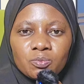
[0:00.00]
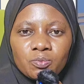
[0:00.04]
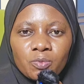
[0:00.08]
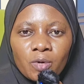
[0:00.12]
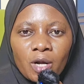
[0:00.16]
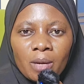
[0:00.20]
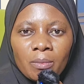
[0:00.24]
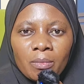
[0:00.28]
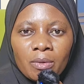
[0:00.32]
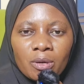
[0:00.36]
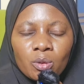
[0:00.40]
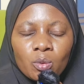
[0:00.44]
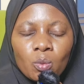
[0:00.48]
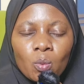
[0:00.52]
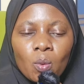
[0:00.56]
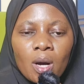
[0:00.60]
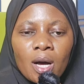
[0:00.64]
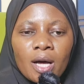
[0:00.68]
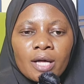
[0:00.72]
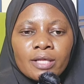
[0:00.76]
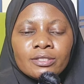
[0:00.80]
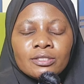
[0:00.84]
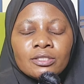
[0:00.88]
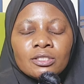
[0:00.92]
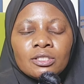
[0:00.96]
primary
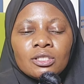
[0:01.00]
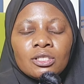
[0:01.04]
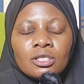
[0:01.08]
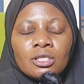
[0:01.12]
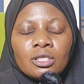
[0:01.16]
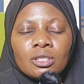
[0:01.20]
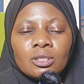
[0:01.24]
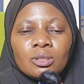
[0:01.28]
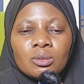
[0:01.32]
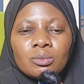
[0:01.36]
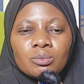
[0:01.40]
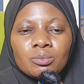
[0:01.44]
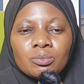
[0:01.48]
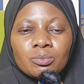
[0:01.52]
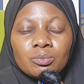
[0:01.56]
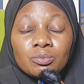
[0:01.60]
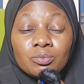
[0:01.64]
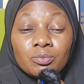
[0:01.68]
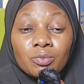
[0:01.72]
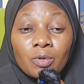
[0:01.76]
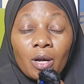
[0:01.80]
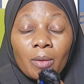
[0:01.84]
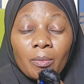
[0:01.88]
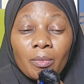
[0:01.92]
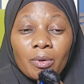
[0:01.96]
one,
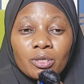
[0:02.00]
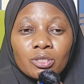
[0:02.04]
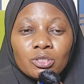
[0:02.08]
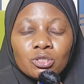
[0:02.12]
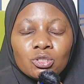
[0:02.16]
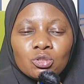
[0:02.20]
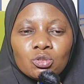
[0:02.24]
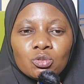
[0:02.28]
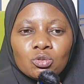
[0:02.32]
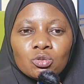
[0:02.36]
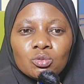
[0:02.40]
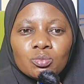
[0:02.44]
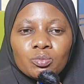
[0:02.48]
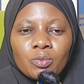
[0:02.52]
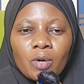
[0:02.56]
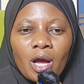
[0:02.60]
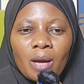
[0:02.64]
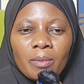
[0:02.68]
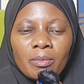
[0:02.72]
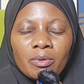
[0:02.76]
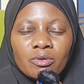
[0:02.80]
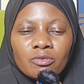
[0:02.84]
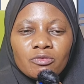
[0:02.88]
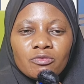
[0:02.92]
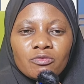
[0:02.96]
primary two,
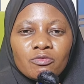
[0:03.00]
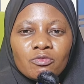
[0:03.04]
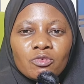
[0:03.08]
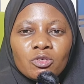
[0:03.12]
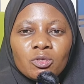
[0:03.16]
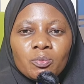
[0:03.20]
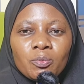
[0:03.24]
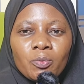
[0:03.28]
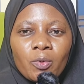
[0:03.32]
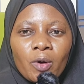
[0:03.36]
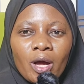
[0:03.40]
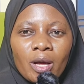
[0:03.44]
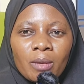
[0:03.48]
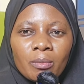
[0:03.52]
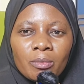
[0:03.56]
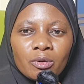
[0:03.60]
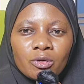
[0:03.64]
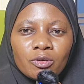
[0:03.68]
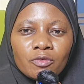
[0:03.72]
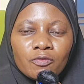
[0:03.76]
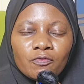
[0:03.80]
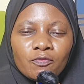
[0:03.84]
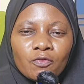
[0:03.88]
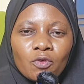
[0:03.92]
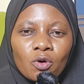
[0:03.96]
primary three,
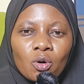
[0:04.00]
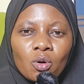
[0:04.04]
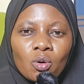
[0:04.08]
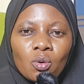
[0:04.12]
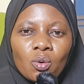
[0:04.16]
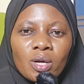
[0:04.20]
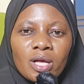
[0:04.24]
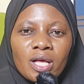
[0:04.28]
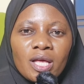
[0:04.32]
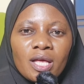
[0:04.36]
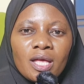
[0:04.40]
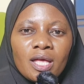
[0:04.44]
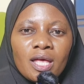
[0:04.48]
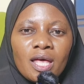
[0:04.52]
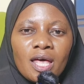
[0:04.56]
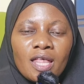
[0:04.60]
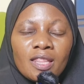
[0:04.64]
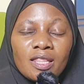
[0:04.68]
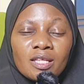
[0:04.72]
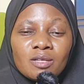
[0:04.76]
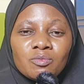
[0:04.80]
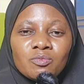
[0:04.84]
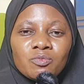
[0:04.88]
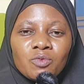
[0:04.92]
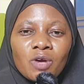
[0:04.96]
primary four,
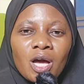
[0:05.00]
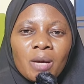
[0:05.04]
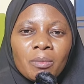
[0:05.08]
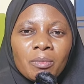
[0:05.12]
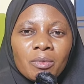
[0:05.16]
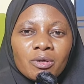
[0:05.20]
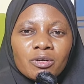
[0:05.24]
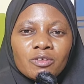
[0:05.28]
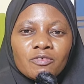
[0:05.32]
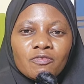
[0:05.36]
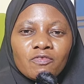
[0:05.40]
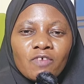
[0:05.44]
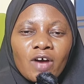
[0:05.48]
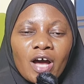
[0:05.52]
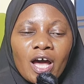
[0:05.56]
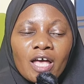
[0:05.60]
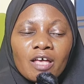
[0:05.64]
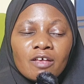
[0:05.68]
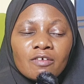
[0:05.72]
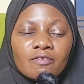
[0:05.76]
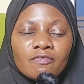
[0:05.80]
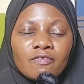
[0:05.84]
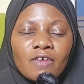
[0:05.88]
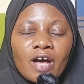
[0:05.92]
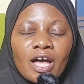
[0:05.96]
and then primary
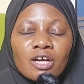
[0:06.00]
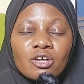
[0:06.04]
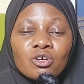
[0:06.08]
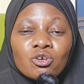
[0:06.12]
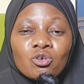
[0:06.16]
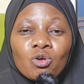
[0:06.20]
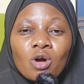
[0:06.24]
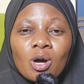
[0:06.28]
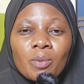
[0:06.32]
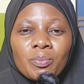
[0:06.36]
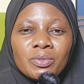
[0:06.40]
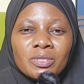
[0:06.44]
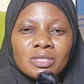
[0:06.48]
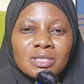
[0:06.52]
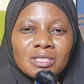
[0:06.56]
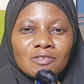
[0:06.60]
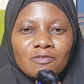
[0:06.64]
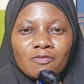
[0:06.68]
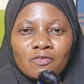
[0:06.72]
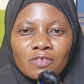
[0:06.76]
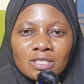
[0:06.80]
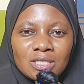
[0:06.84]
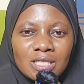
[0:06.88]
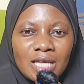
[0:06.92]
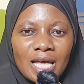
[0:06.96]
five. I grew up in
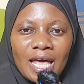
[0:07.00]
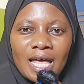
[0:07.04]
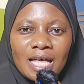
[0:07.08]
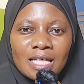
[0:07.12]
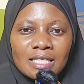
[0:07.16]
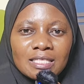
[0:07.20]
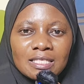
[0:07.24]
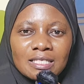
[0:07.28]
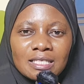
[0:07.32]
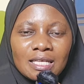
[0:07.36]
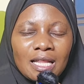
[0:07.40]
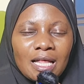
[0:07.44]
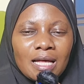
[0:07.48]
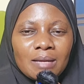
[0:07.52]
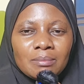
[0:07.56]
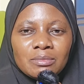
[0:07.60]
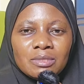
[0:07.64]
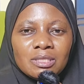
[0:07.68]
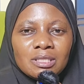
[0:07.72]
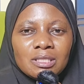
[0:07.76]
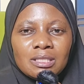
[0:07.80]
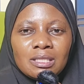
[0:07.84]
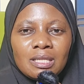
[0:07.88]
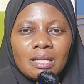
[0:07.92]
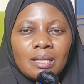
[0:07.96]
different hands,
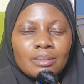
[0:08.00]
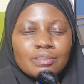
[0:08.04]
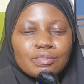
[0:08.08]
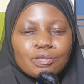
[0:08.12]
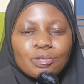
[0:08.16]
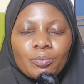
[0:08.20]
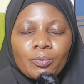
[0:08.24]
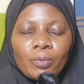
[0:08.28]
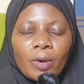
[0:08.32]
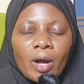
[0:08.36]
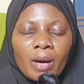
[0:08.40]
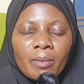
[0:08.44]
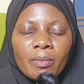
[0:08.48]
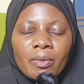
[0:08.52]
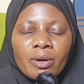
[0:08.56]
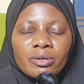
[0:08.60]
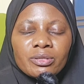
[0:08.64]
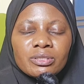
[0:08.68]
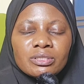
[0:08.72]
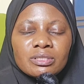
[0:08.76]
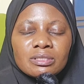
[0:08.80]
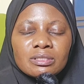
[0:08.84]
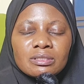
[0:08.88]
alhamdulillah. So primary